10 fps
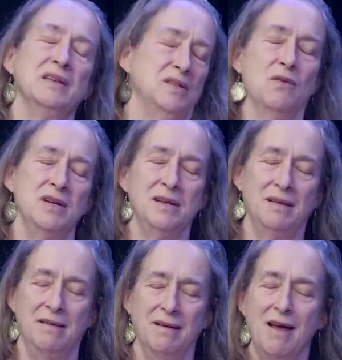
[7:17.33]
a
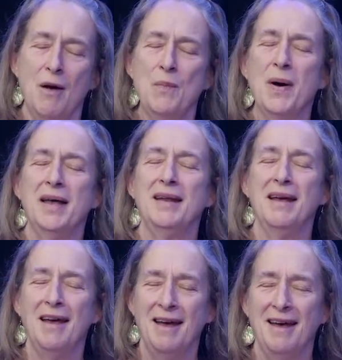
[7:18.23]
storyteller, but
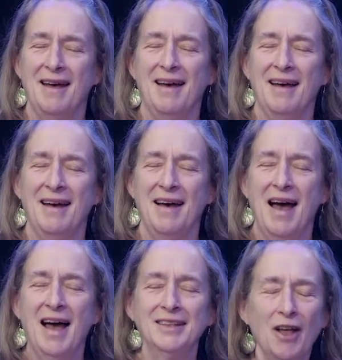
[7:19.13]

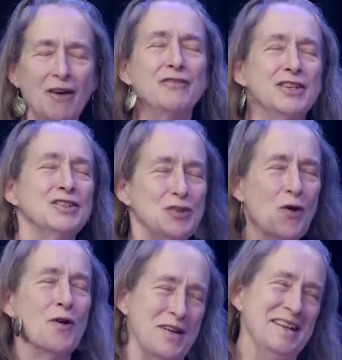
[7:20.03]
I love the
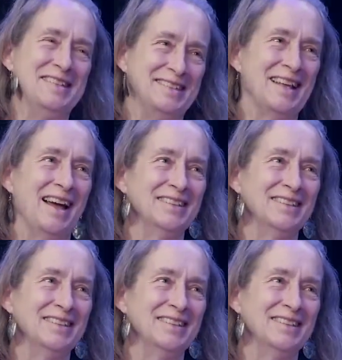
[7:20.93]
stories.